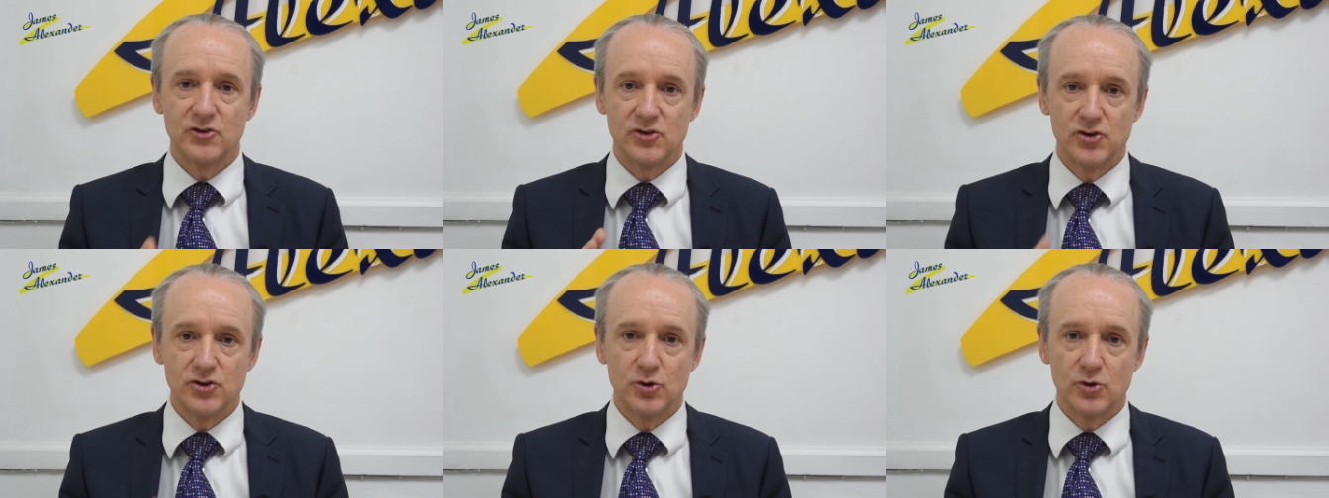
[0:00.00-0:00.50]

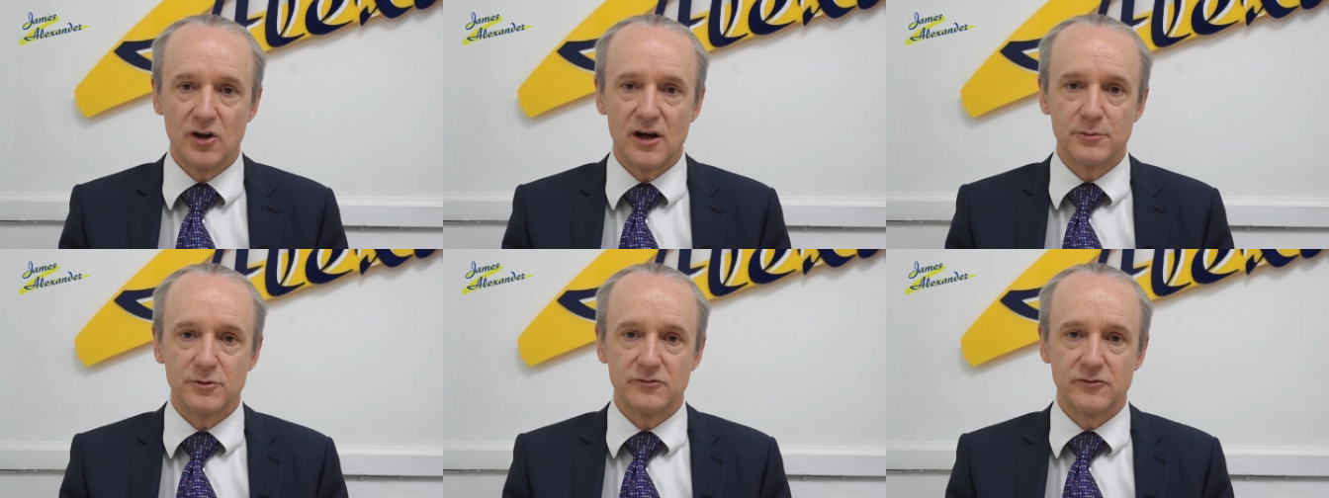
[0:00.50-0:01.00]
you're
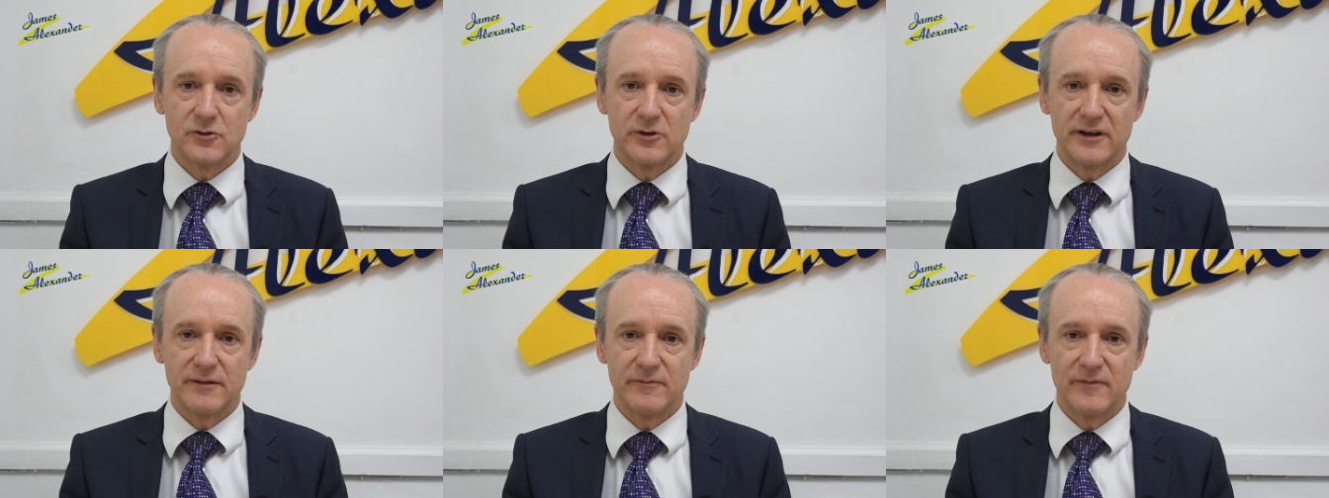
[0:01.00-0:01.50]
liable for
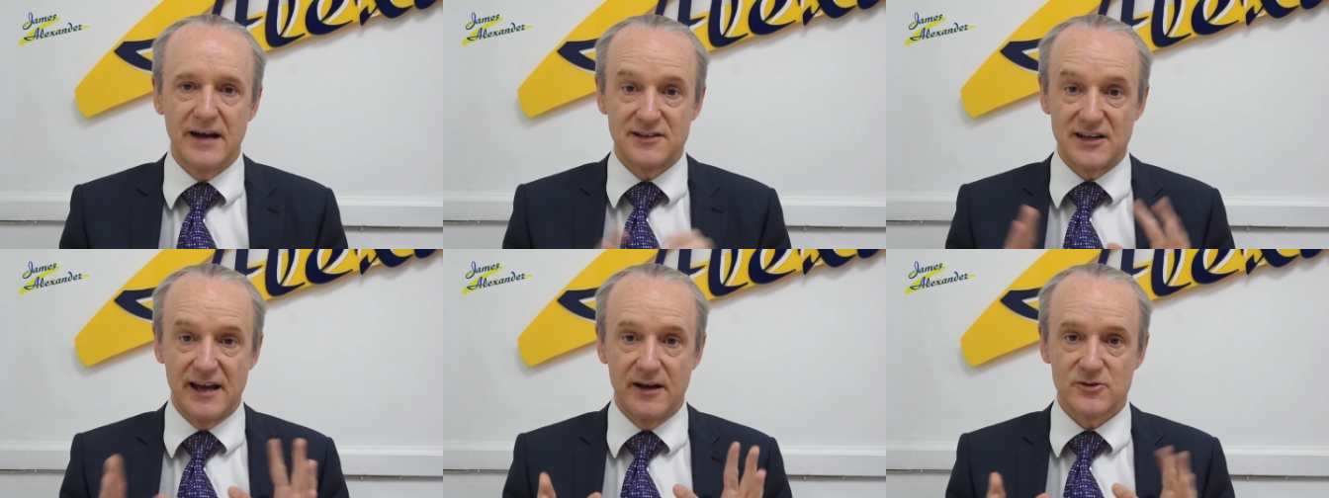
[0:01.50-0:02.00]
it as
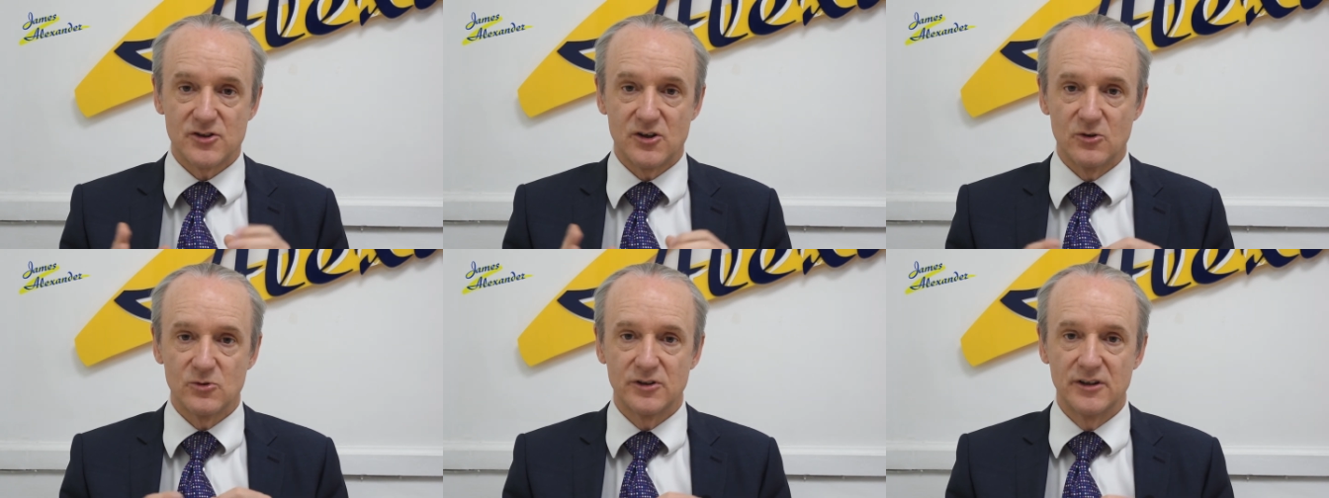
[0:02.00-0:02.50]
a
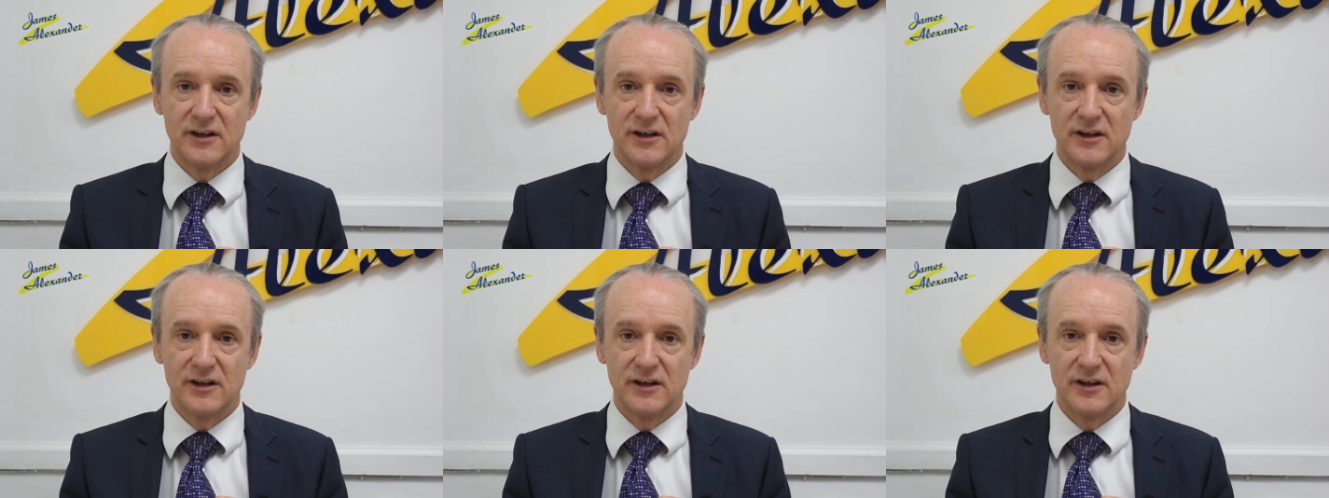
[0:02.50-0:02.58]
household.